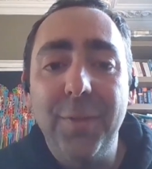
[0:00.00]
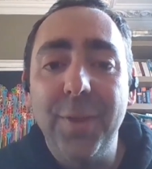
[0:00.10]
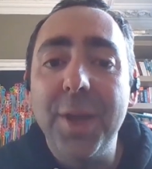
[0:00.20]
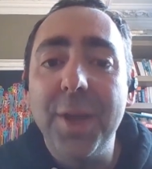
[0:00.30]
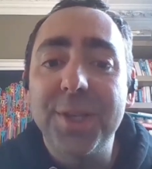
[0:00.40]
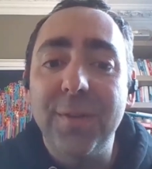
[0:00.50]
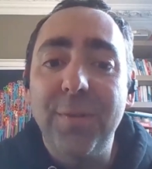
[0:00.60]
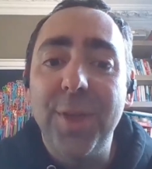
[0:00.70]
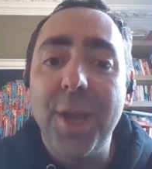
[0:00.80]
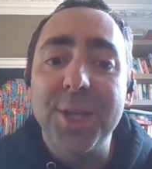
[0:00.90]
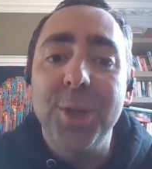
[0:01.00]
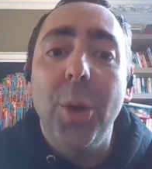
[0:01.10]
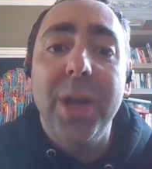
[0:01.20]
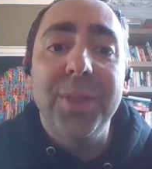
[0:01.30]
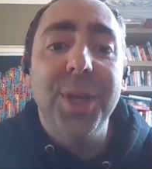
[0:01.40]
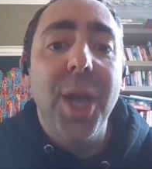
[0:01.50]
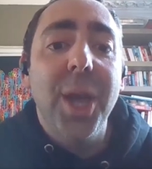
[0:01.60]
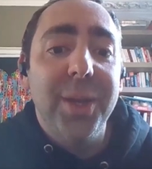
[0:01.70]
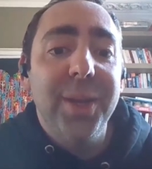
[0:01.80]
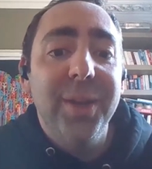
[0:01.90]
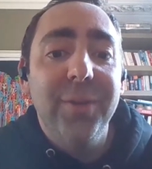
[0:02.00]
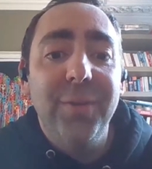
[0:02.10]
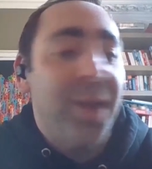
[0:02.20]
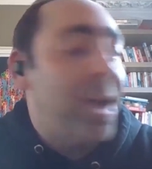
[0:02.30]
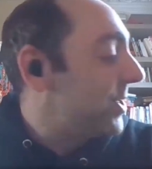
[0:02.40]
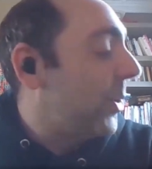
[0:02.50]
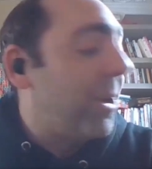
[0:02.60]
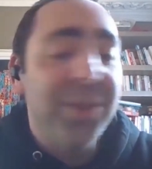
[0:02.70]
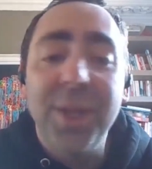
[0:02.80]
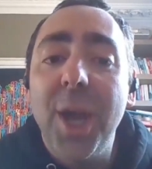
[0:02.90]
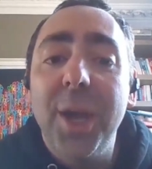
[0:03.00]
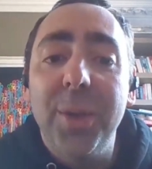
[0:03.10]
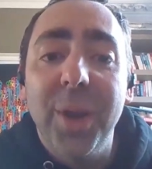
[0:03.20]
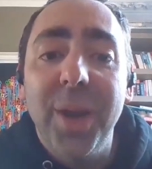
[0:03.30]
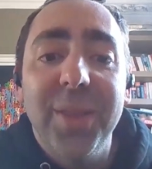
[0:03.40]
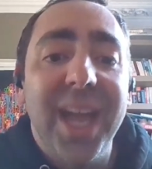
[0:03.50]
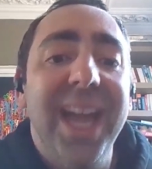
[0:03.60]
for know, those for those not in the know, on. for those not in the know, what are they?